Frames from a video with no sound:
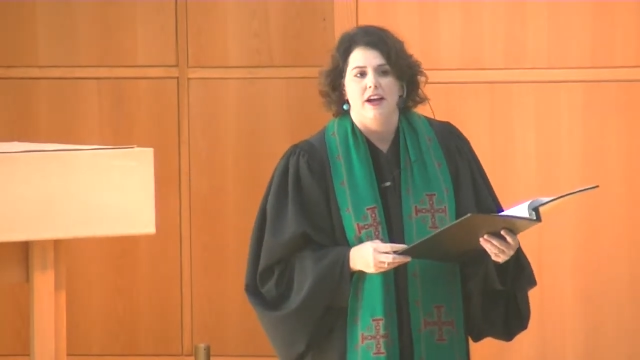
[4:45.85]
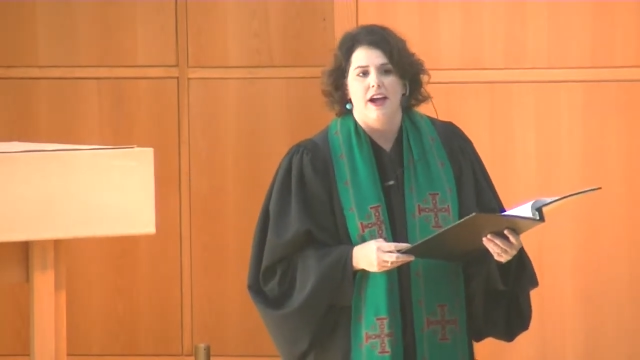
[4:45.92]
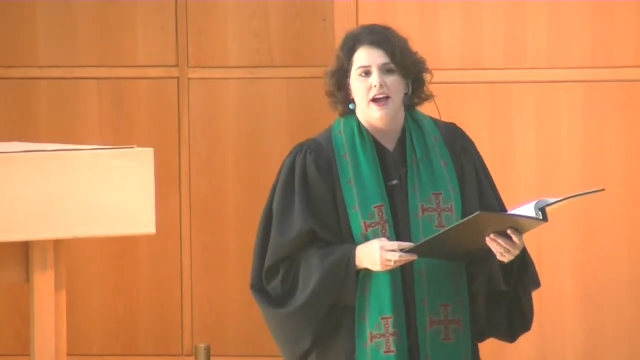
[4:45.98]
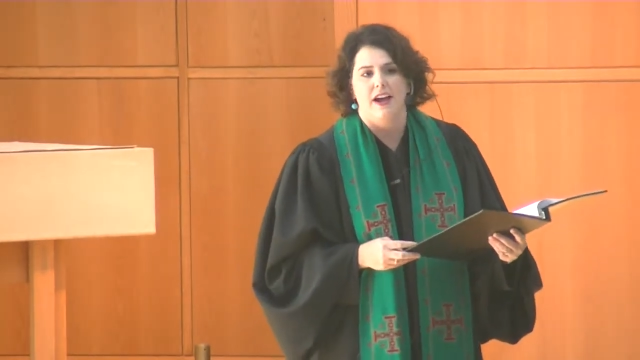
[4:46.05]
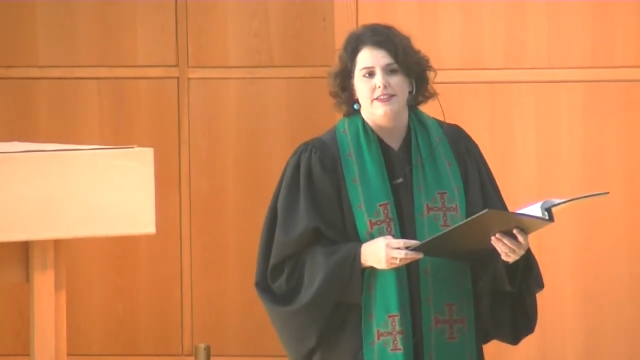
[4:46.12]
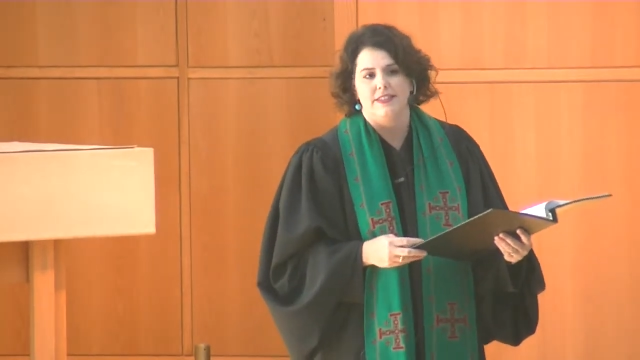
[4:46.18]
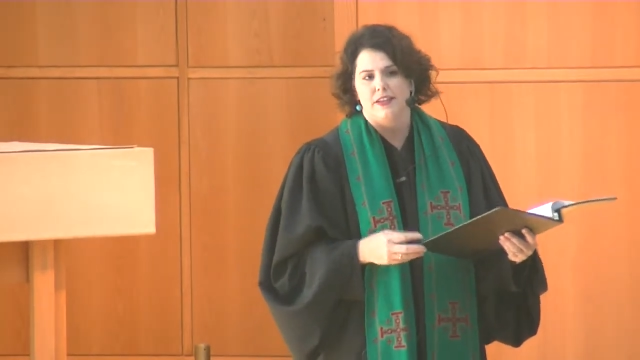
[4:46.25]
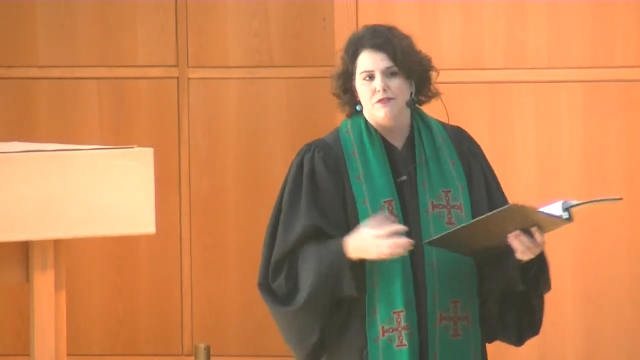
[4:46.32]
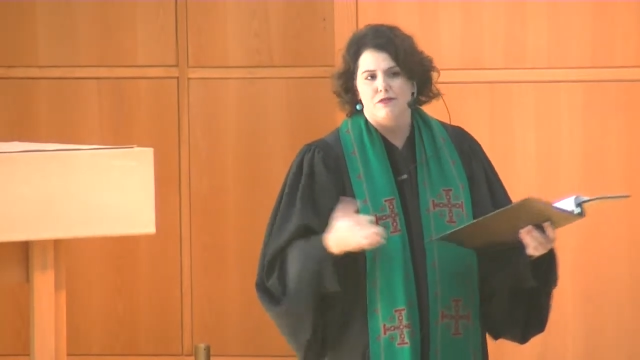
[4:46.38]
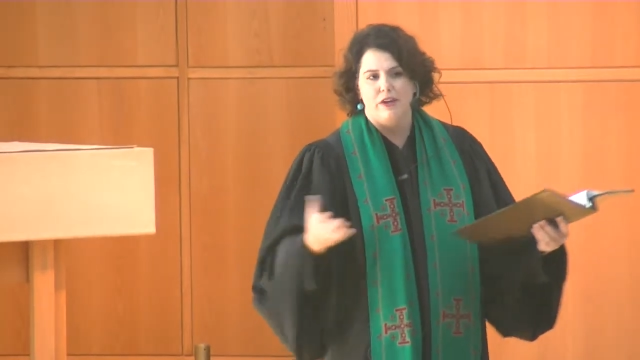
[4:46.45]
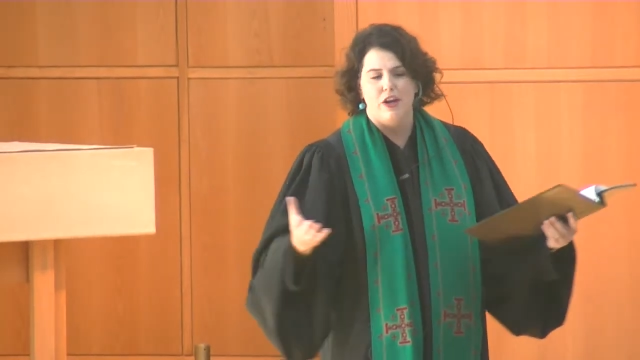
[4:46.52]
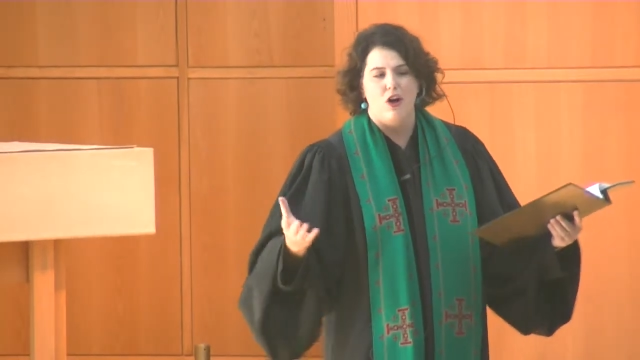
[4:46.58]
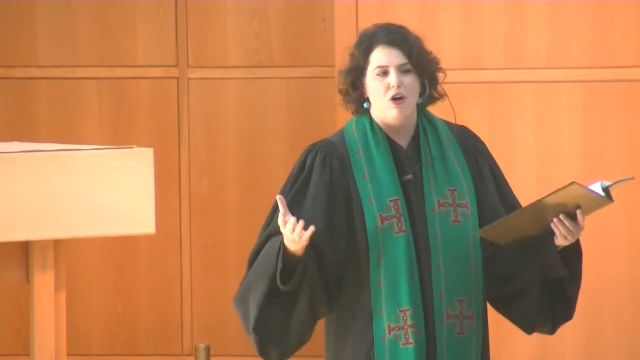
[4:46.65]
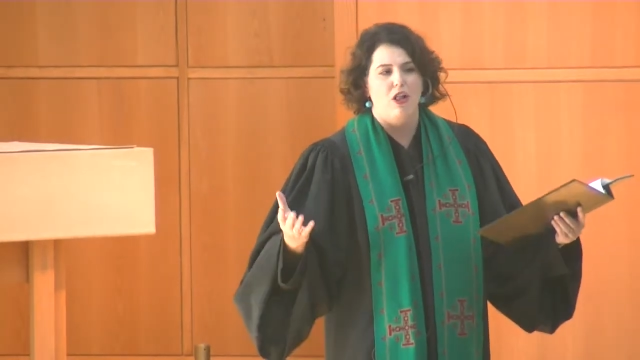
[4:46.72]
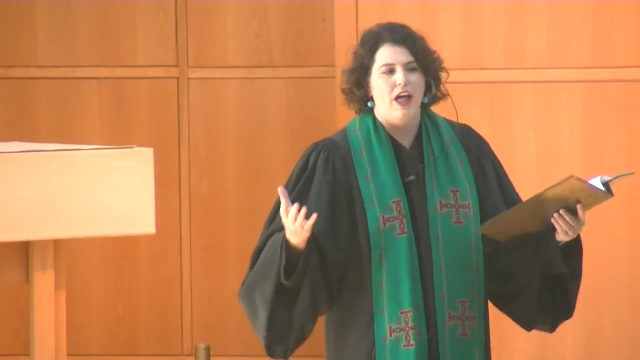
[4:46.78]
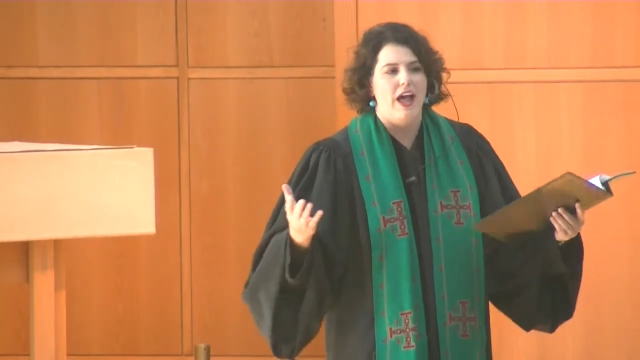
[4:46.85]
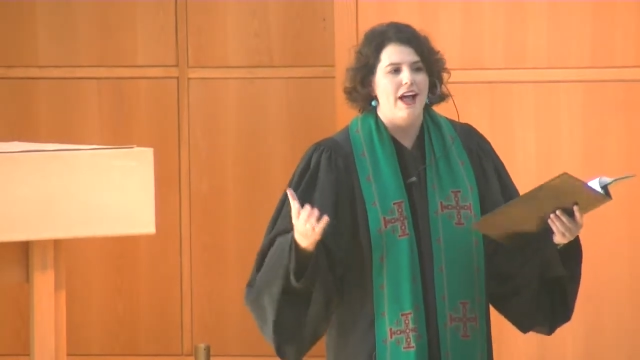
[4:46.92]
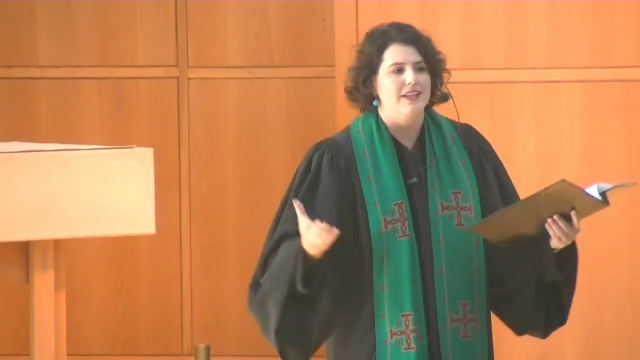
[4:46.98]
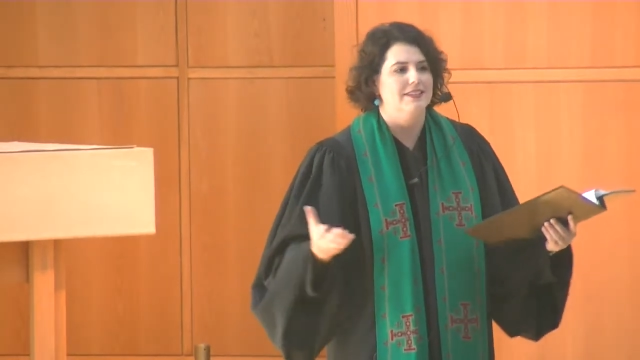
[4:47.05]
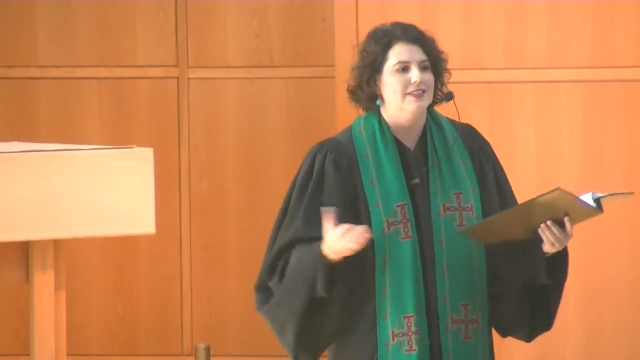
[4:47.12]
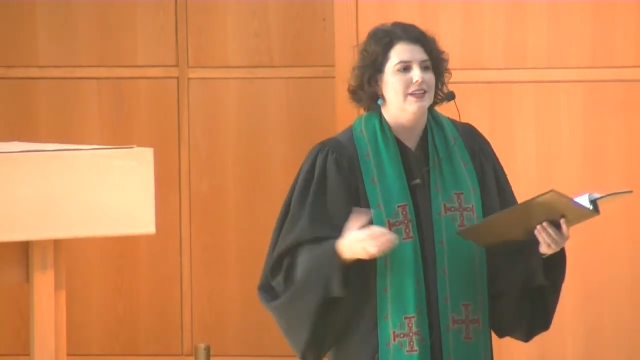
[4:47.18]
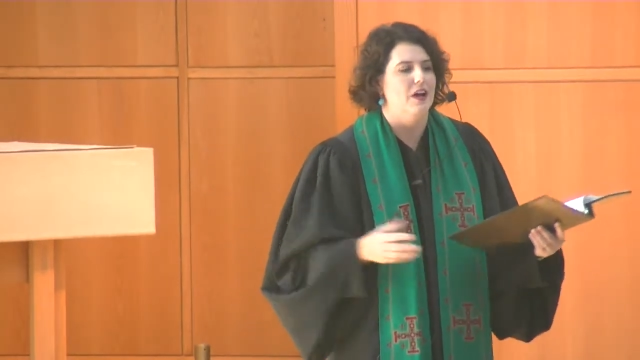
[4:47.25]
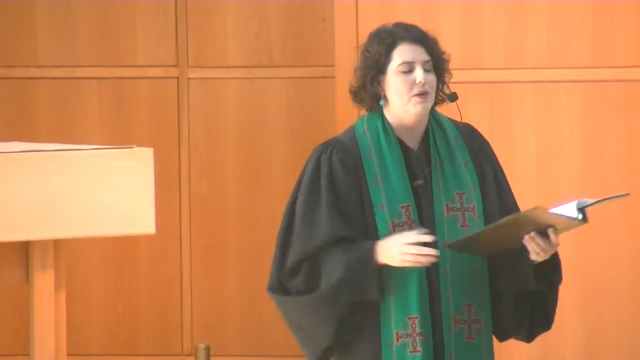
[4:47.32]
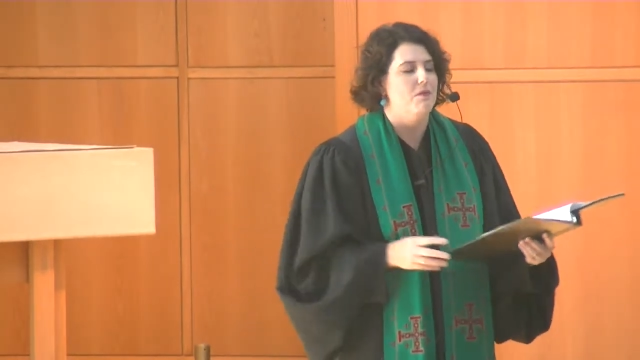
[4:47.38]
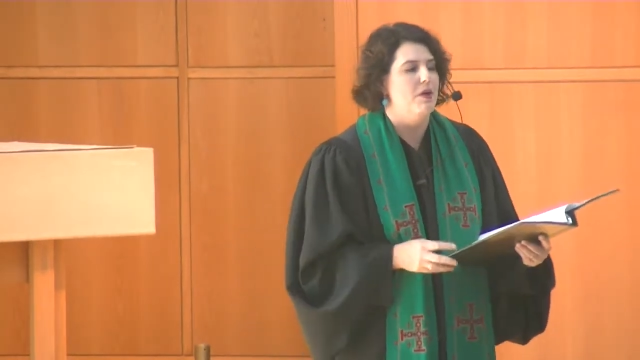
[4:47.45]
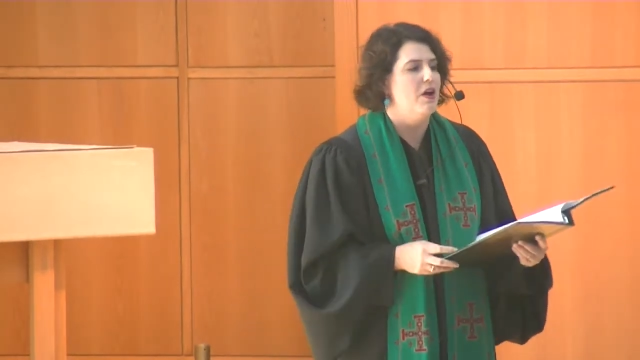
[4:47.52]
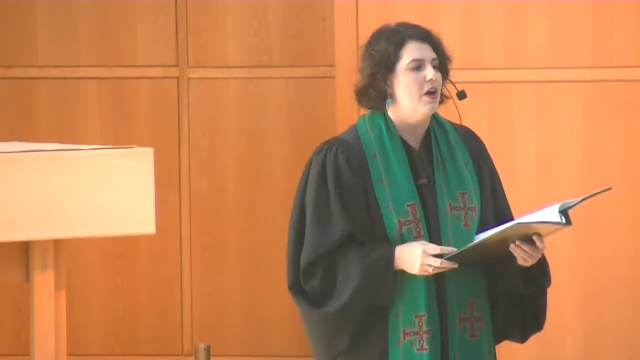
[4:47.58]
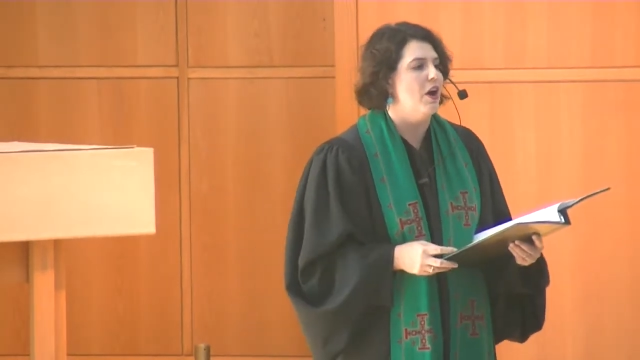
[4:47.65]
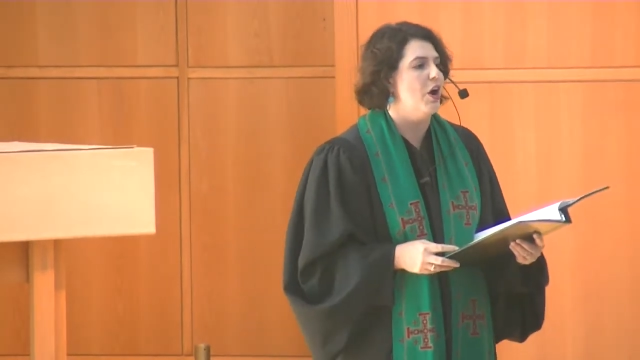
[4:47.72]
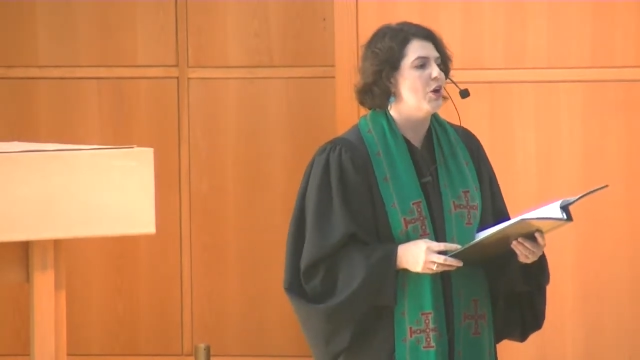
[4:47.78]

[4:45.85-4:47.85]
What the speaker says: as if we all had some